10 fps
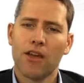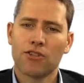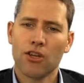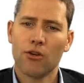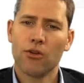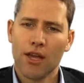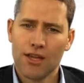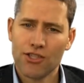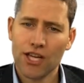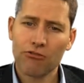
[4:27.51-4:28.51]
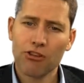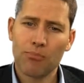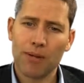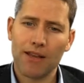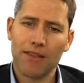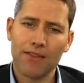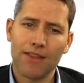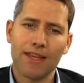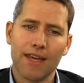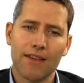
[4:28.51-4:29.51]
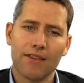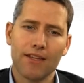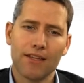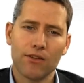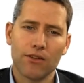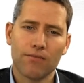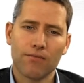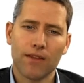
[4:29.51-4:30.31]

So generally better than the